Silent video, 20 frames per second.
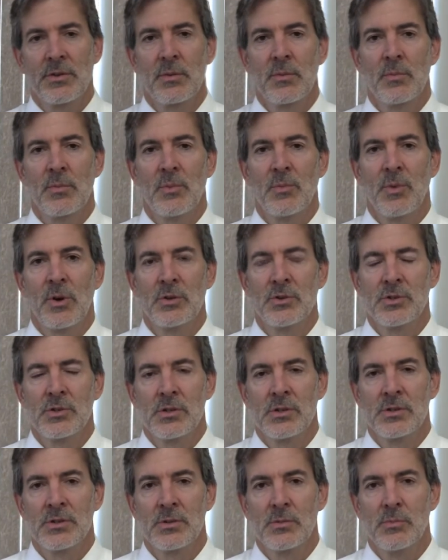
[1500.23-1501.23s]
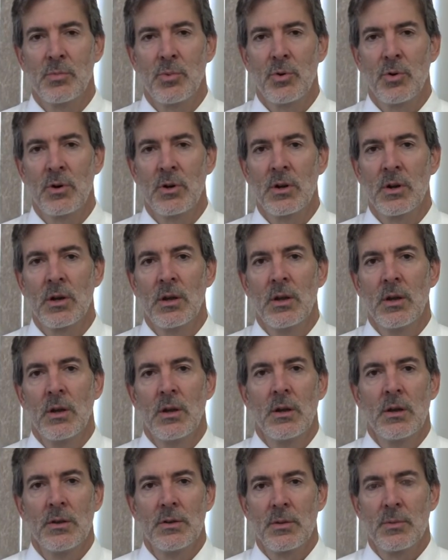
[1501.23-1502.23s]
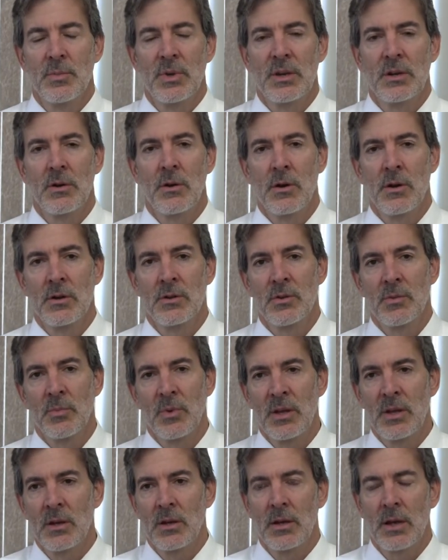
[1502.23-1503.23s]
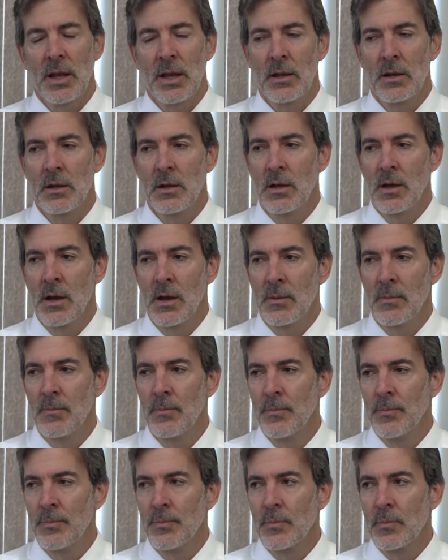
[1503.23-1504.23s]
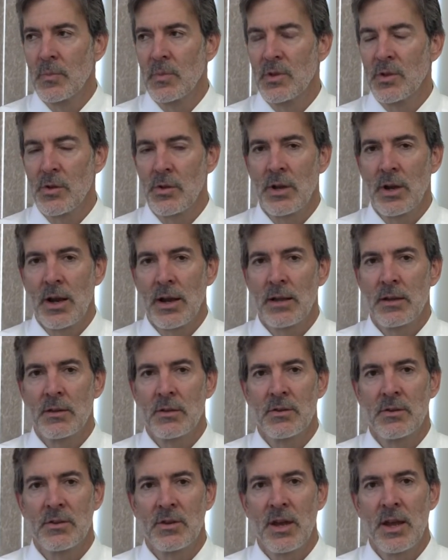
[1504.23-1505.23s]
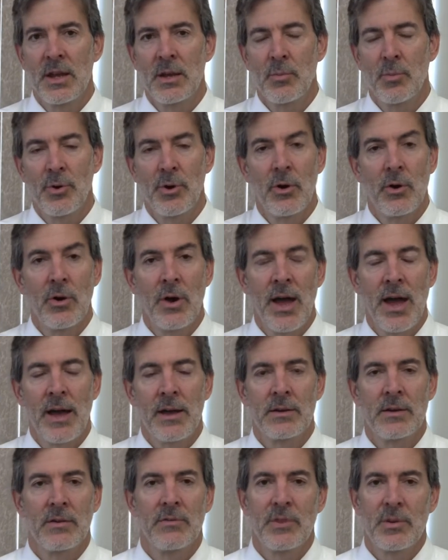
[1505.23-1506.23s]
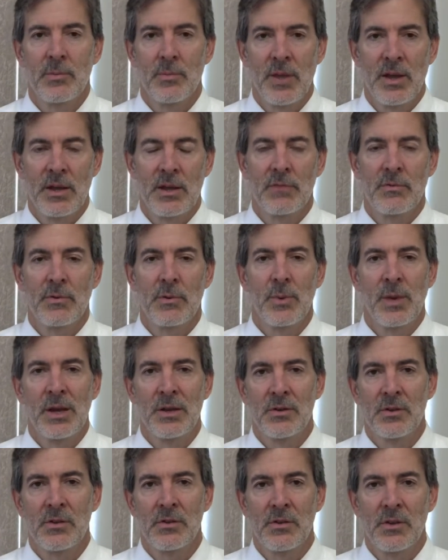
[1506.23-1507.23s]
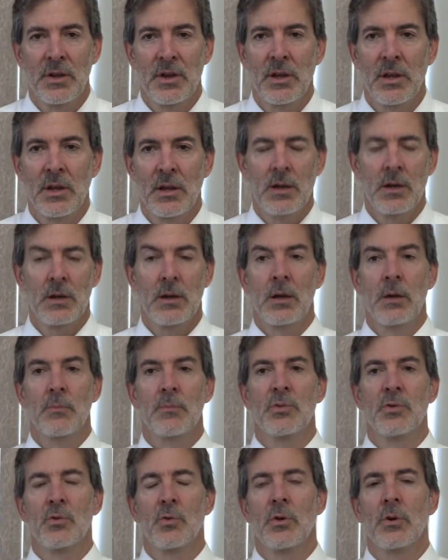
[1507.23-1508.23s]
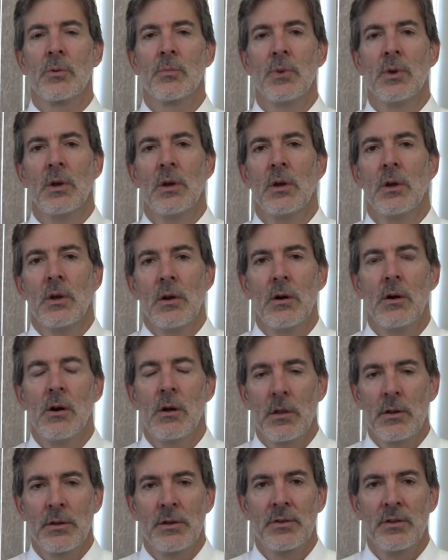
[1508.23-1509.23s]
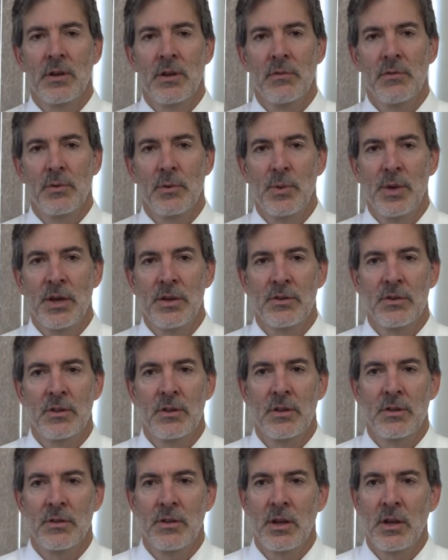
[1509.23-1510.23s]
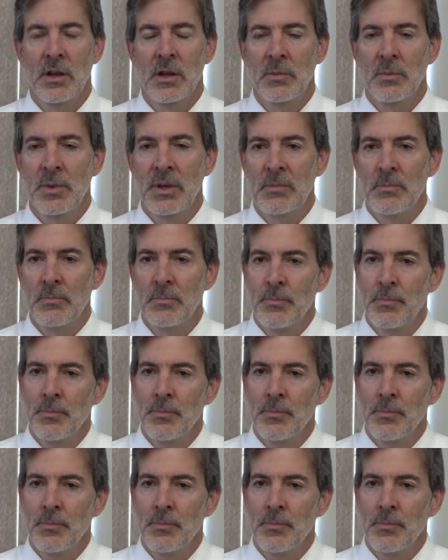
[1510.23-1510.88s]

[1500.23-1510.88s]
some emotional support, some encouragement, and so that I can stay proactive in my information seeking, absorb all of this information that's hitting me.